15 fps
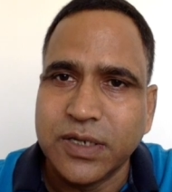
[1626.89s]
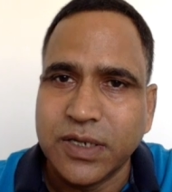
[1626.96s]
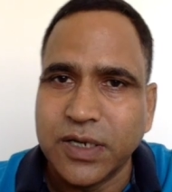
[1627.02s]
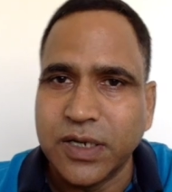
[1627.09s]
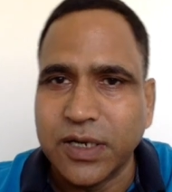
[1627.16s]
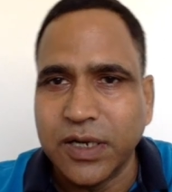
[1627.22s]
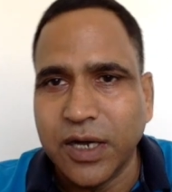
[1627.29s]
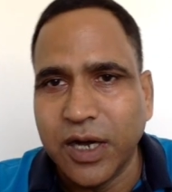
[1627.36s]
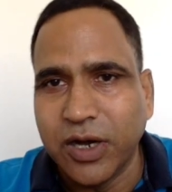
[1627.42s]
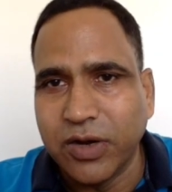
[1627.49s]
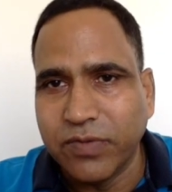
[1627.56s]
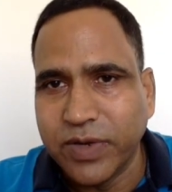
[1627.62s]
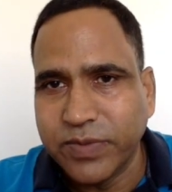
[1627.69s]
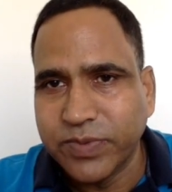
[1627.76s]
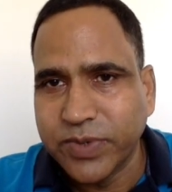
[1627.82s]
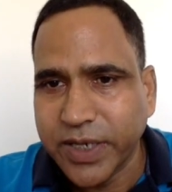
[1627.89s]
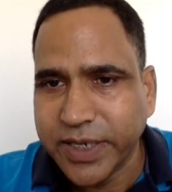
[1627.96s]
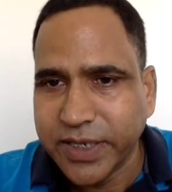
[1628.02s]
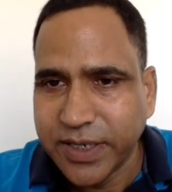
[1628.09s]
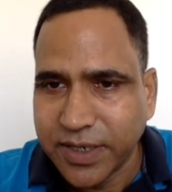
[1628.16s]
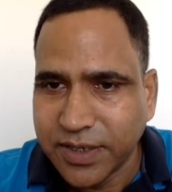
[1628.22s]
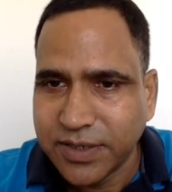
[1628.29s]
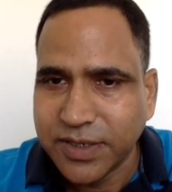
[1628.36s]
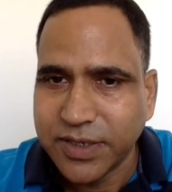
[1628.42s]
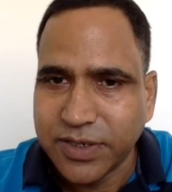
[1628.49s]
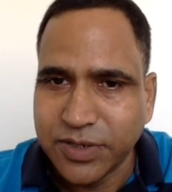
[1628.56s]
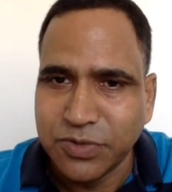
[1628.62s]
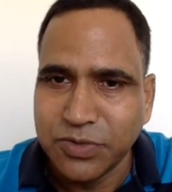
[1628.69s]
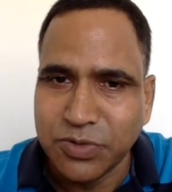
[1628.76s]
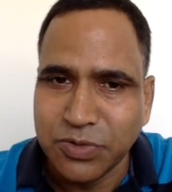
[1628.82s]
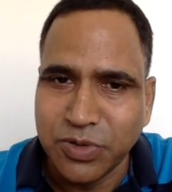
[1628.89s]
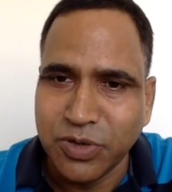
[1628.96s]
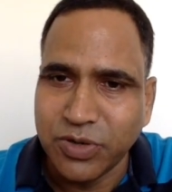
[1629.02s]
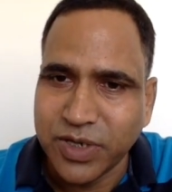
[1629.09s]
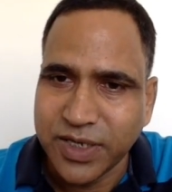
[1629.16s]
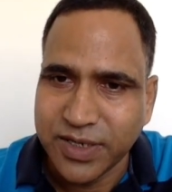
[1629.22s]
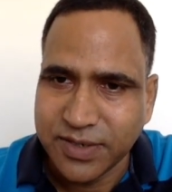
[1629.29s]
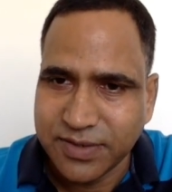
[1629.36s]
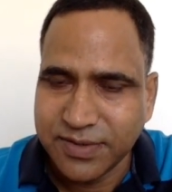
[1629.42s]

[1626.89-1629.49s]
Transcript: our website datacenterguru.in,